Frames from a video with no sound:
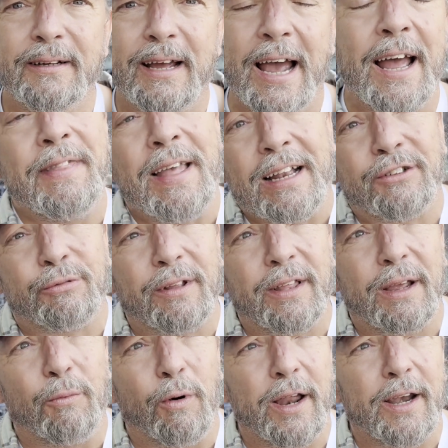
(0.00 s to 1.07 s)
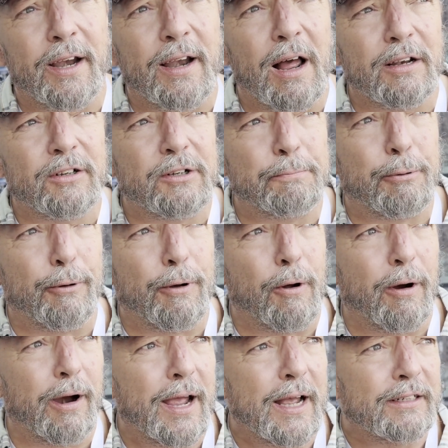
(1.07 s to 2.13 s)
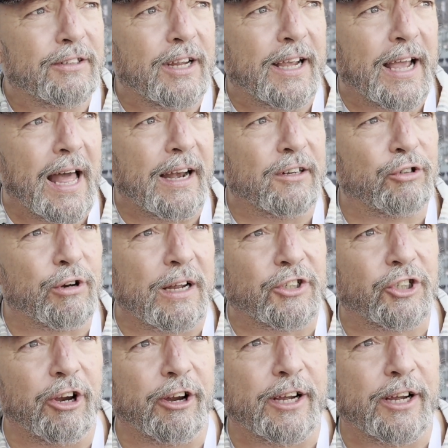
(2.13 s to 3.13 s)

And that's really what an entrepreneur is. You got to trust your